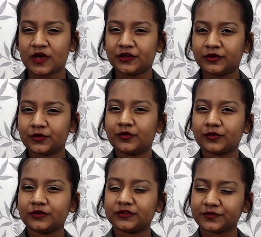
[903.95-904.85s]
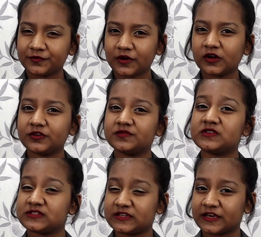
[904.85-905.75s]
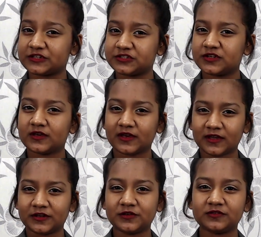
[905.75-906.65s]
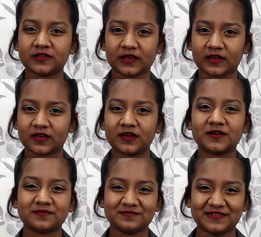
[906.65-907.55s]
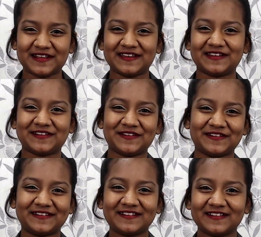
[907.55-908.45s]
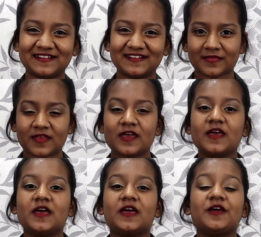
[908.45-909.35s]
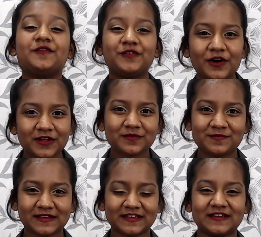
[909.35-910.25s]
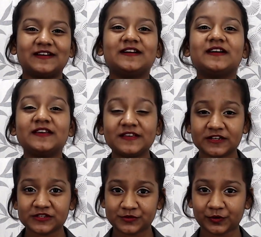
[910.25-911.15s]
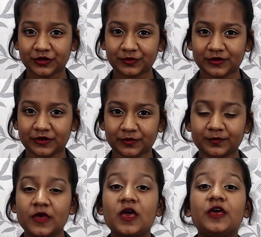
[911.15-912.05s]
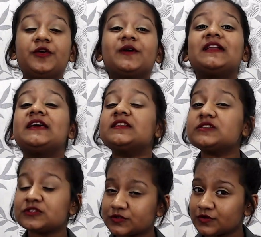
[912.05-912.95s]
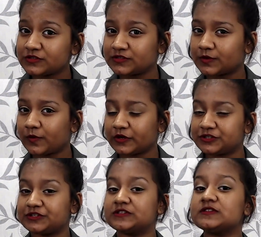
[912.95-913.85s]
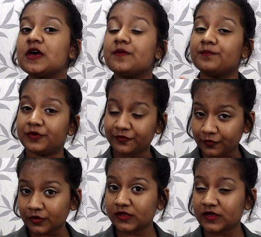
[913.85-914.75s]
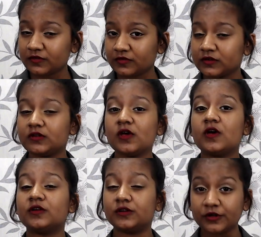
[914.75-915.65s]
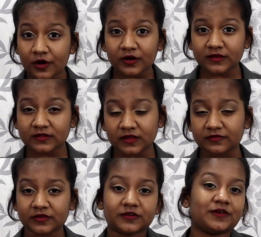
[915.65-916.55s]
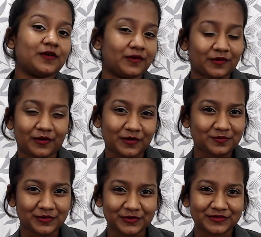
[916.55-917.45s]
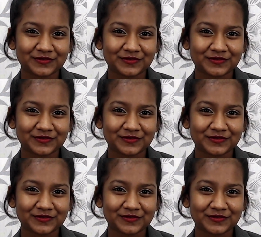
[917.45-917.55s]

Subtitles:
You go to the front of the stage and you say, Bring it on. If you're a beginner, here's what you can do. You can either source the questions before the event, during the event, or both.